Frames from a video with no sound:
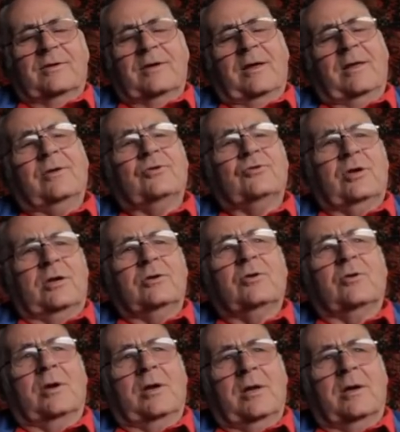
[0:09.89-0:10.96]
kind of shake
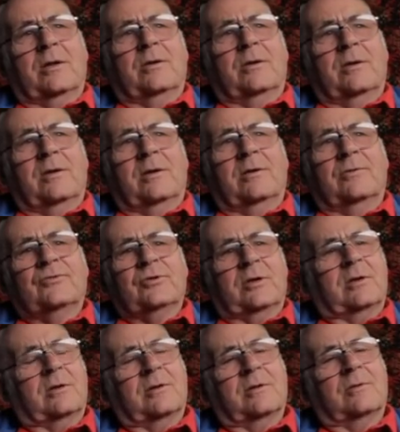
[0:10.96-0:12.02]
your head and
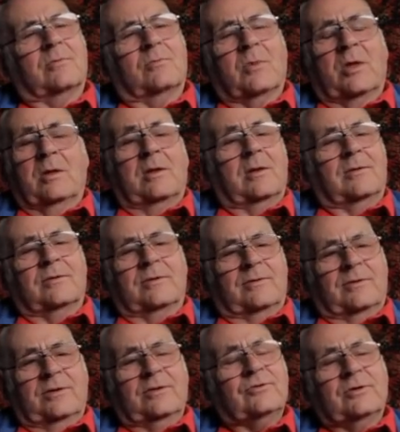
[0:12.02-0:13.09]
say,
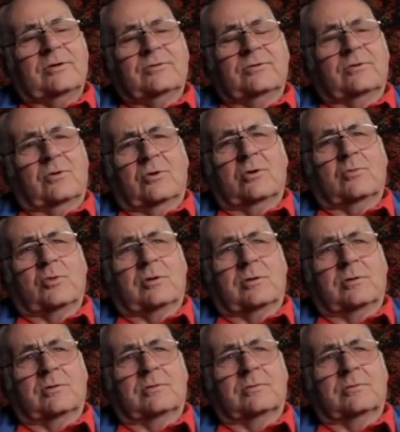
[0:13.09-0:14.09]
this isn't normal.